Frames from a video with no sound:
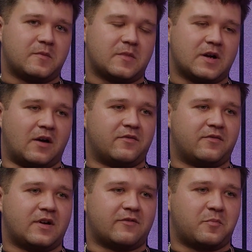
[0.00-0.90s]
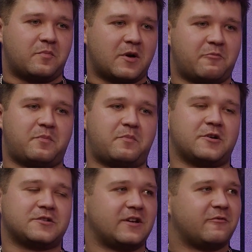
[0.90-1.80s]
have a
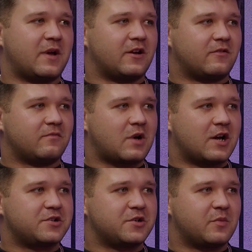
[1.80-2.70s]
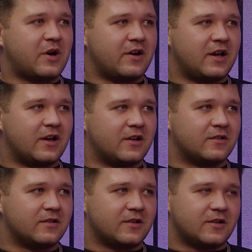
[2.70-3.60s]
positive mental attitude about it, and